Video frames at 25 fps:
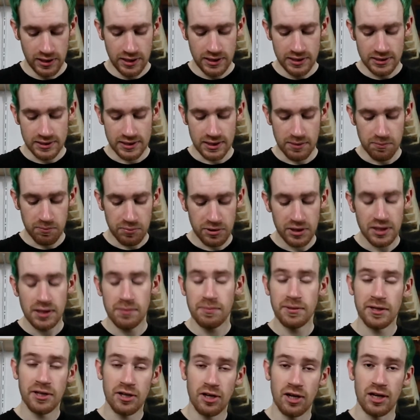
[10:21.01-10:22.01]
simply
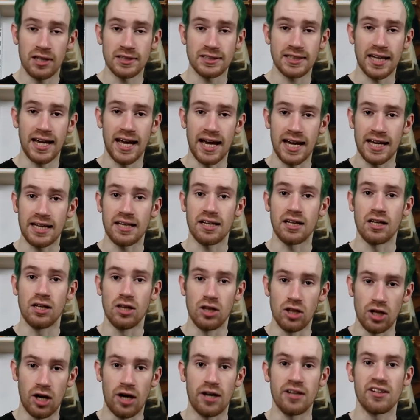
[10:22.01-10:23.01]
because I had a
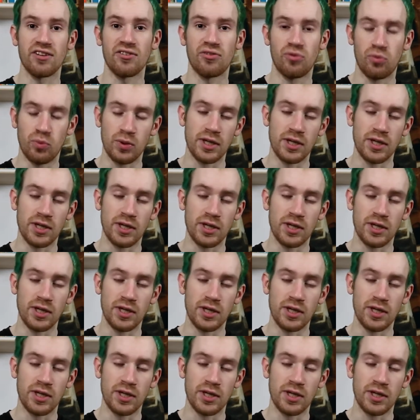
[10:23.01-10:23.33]
lot of